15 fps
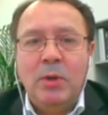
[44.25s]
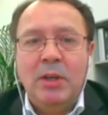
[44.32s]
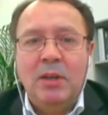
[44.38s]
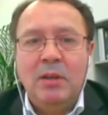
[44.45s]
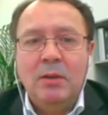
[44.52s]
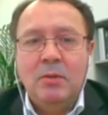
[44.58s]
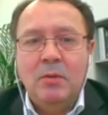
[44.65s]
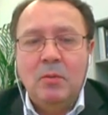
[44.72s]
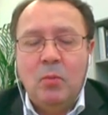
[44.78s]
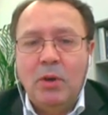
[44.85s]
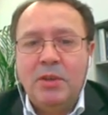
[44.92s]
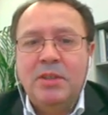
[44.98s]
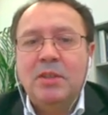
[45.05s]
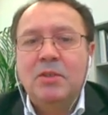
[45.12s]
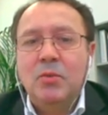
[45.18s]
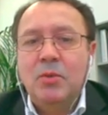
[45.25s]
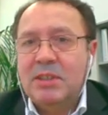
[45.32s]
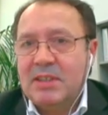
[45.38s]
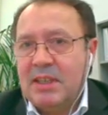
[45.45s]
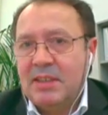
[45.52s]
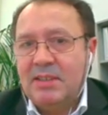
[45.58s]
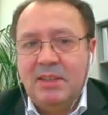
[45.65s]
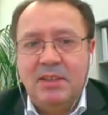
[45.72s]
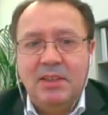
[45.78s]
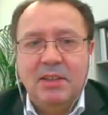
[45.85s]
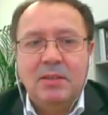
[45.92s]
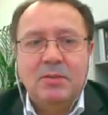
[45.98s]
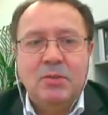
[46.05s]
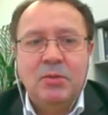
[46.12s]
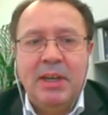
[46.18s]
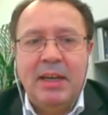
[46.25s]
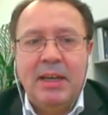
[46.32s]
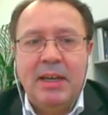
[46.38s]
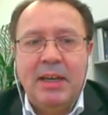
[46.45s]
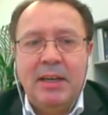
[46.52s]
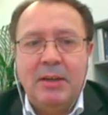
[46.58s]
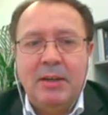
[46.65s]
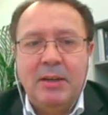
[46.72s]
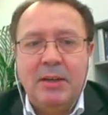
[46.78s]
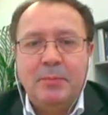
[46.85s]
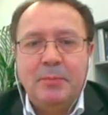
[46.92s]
why we wanted to discuss it here today.